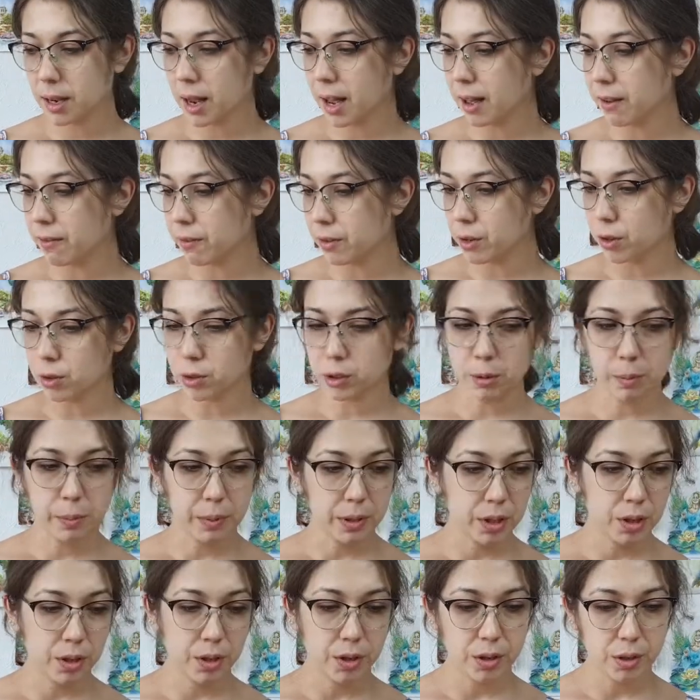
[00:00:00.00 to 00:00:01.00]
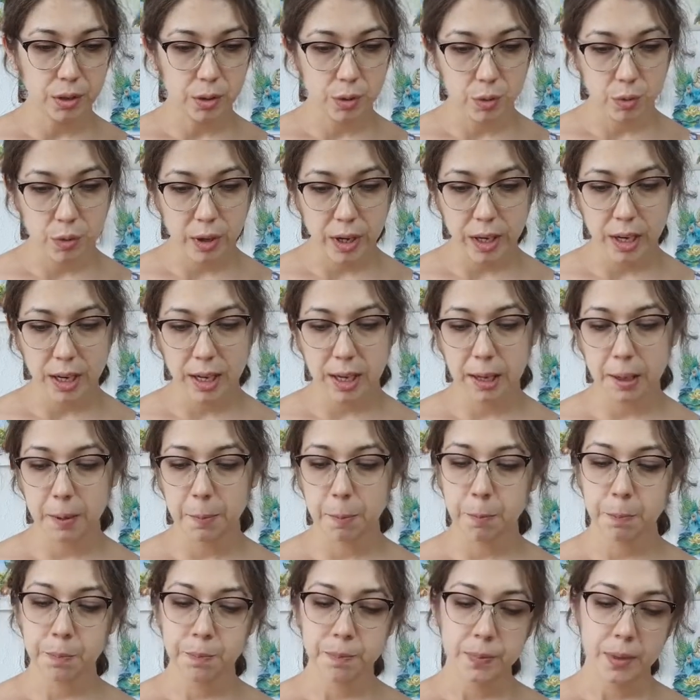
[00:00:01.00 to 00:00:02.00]
having all the materials
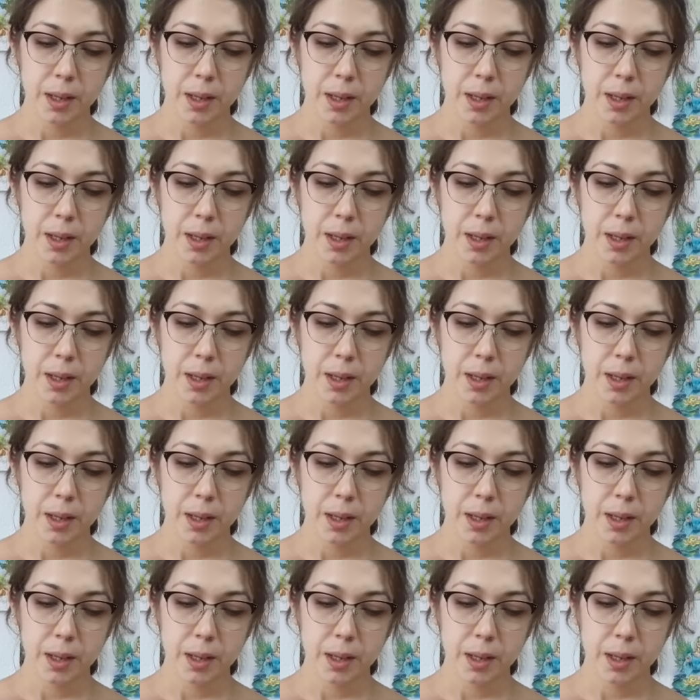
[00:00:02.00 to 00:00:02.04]
ready,